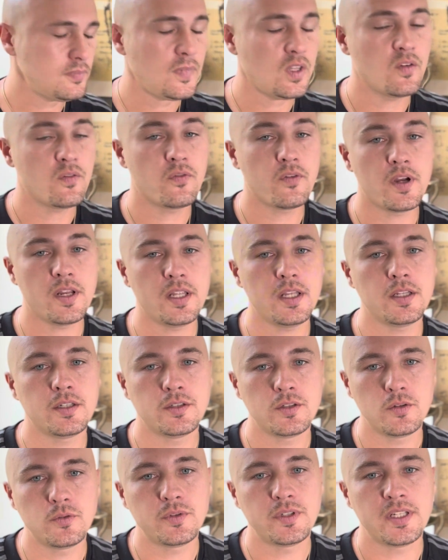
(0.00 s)
Freddy
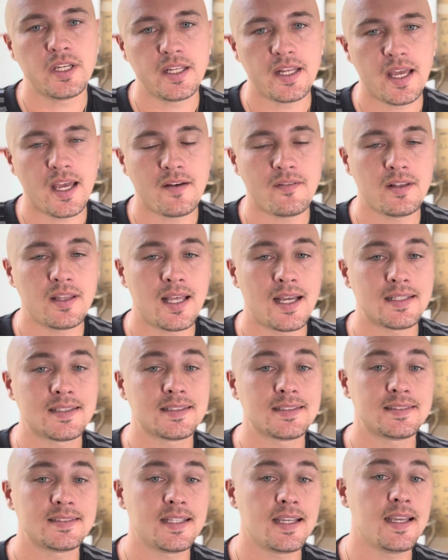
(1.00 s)
Adu did have a lot to
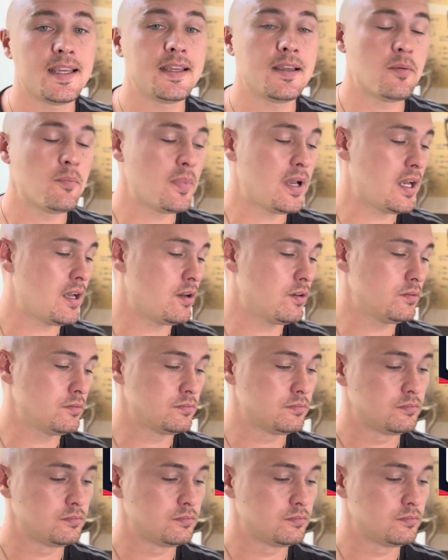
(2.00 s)
say about